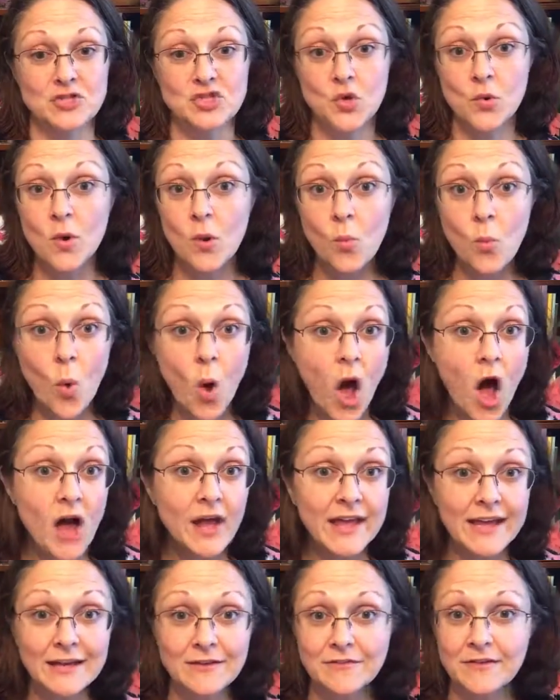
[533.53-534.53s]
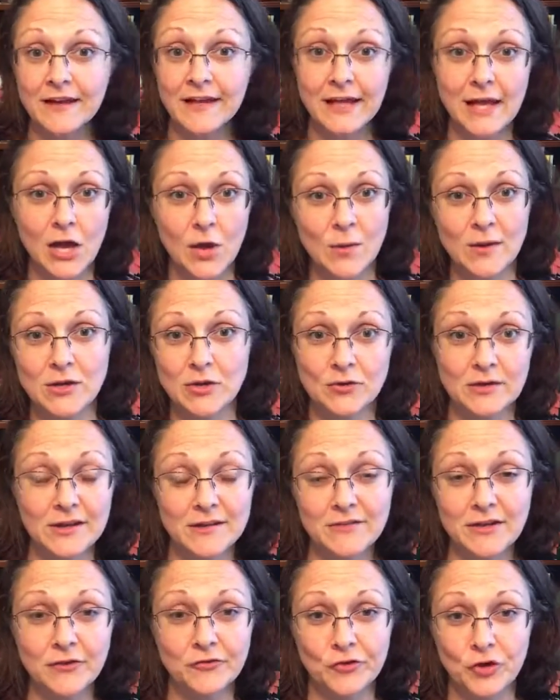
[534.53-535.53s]
do a walking video in your
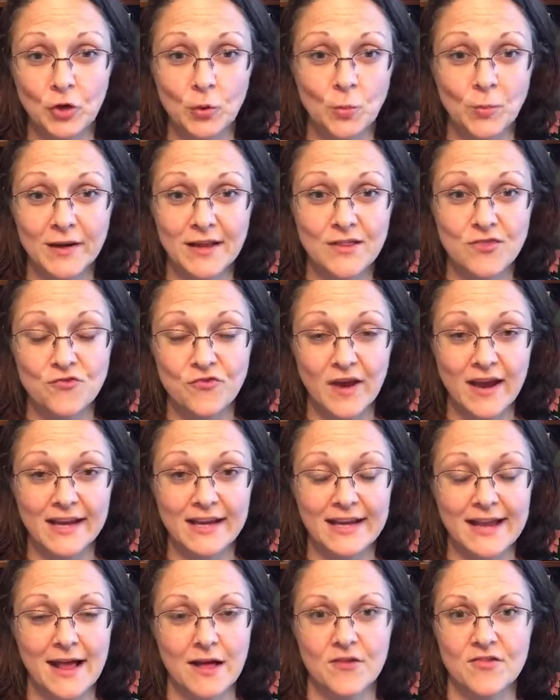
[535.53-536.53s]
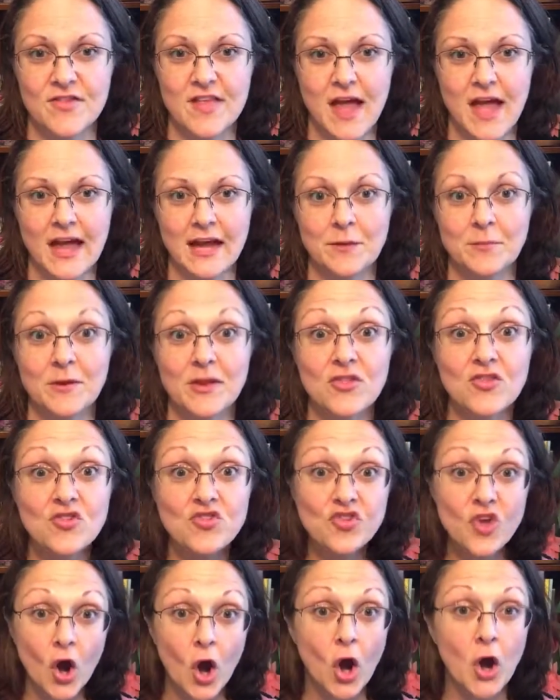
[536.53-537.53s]
living room when it's raining outside. But
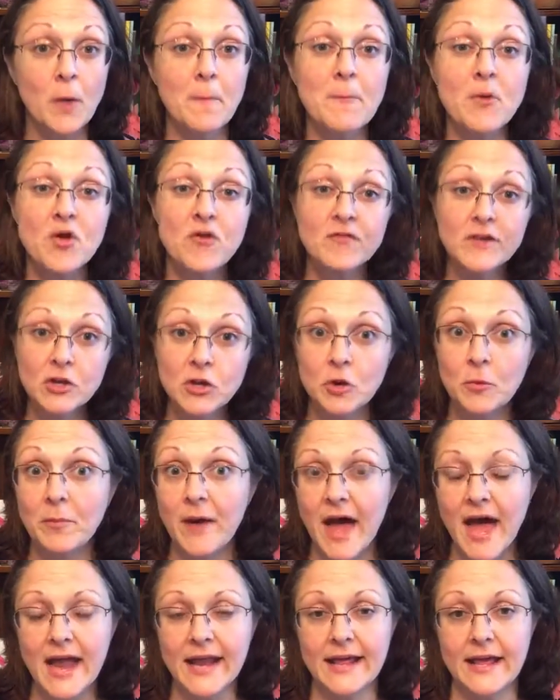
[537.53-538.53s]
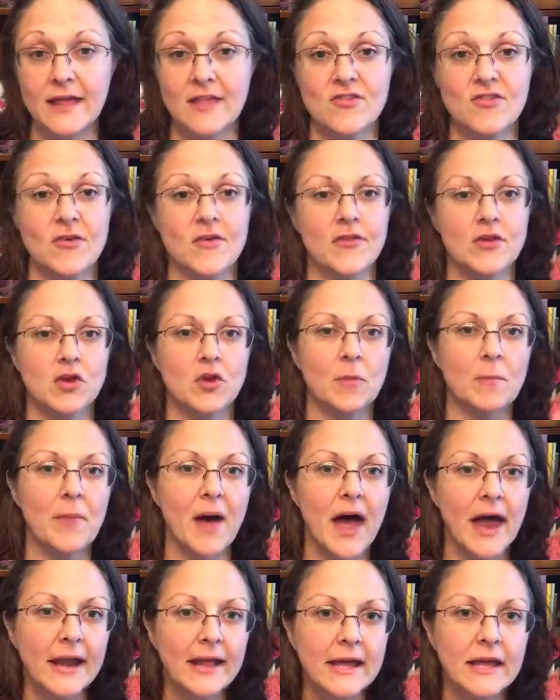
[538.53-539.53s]
start moving your body so that your
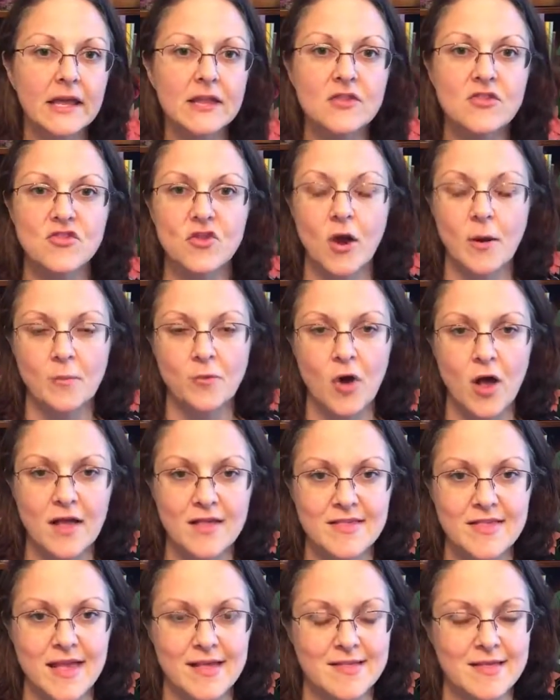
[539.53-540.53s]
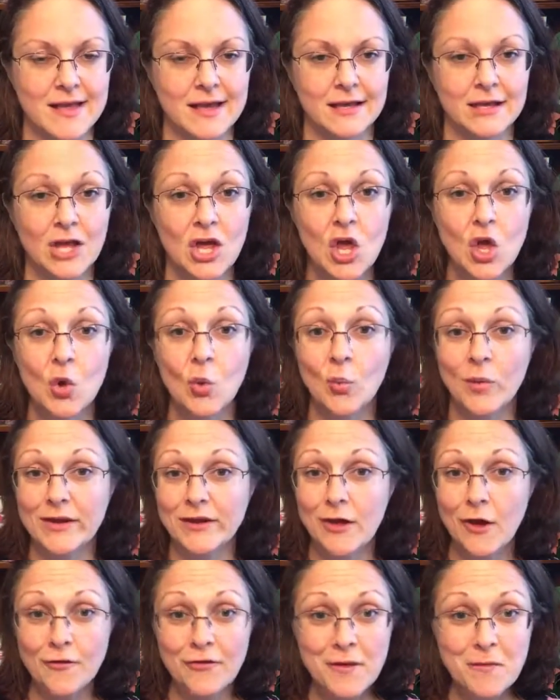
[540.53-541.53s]
body can start processing.
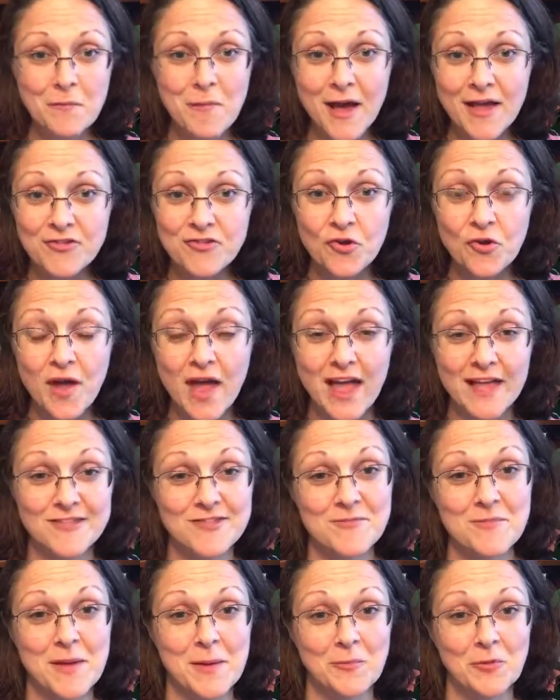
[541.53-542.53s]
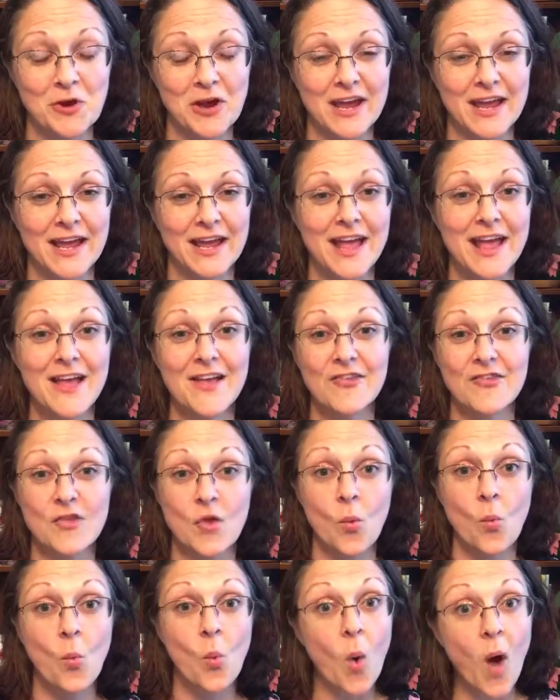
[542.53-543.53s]
We know that muscle has memory, so